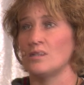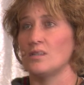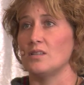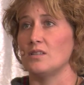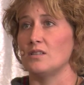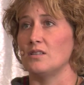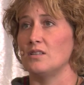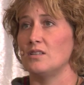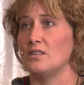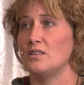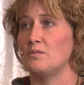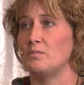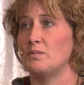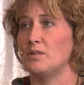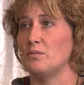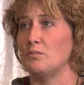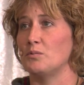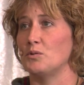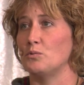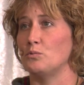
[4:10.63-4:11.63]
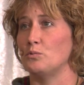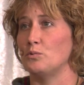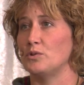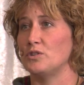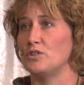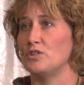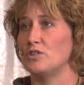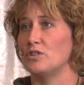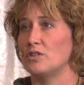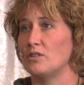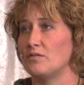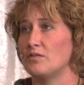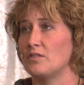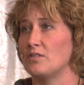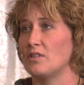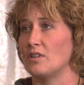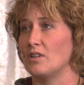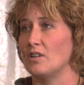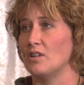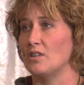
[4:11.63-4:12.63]
And these people would
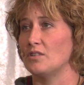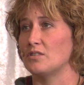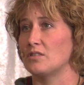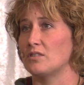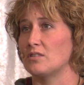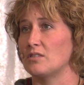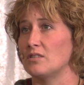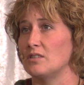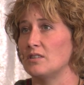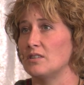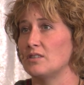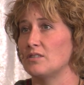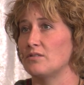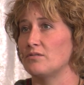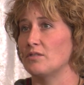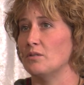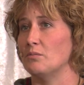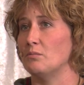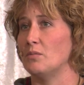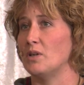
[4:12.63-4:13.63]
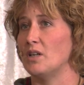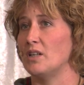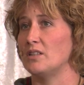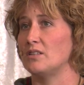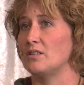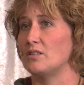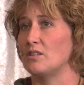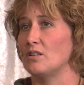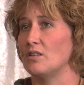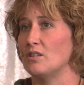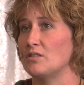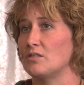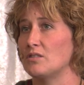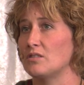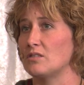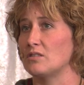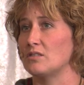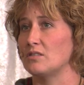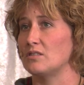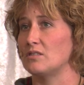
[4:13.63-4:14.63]
shift the consciousness from mind
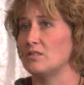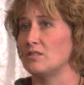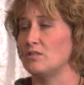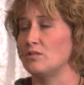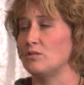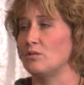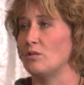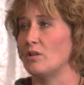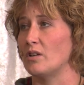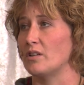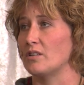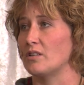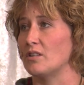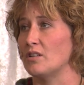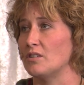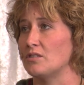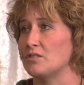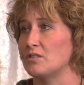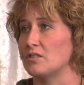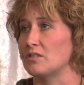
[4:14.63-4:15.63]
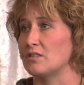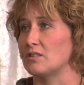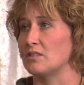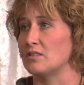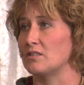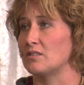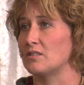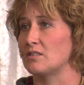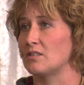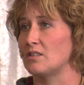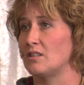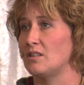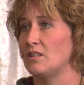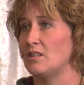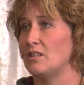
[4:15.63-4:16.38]
consciousness into heart consciousness